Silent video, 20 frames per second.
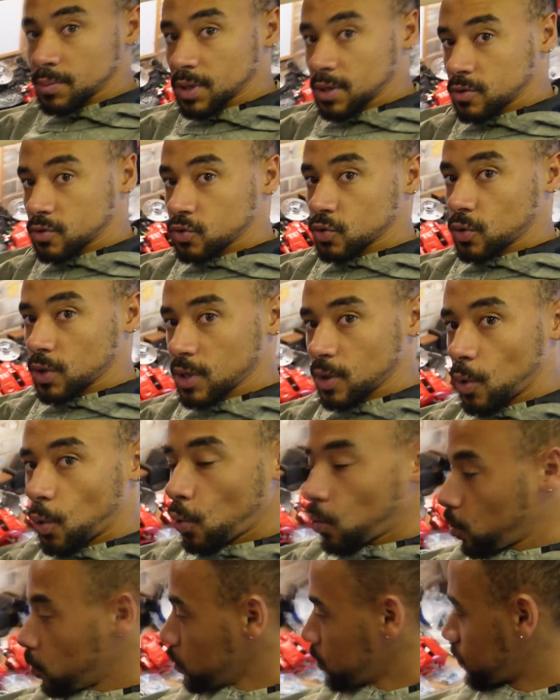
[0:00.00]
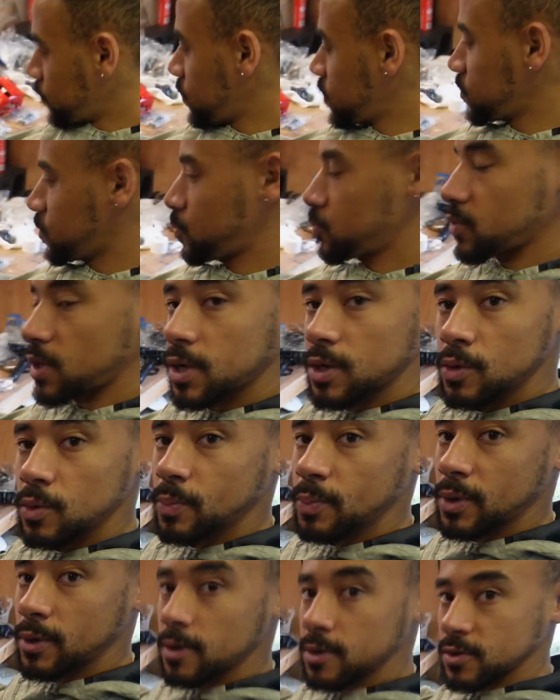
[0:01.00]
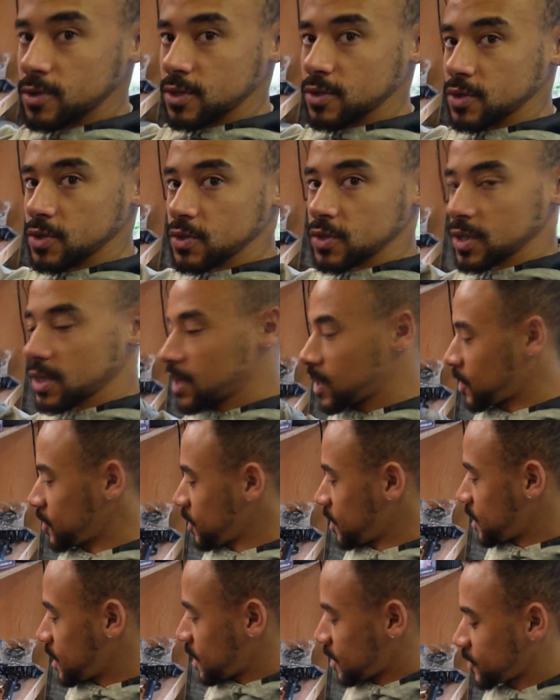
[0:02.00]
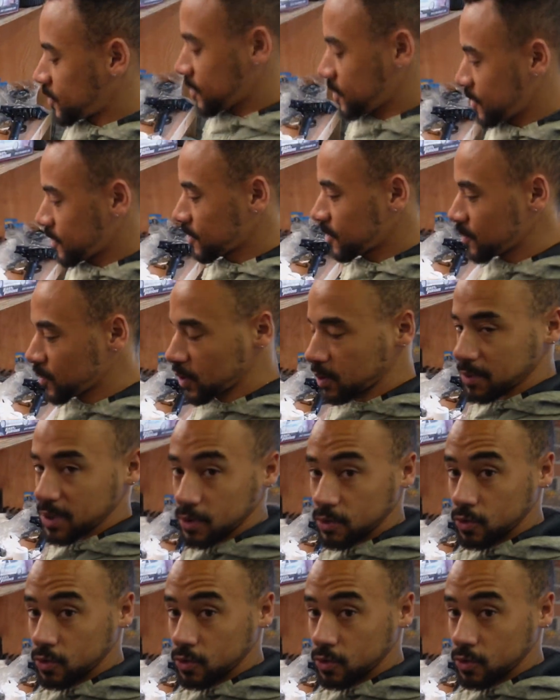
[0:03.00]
While I made the best effort to align the car, it ideally needs to be set up by some tracking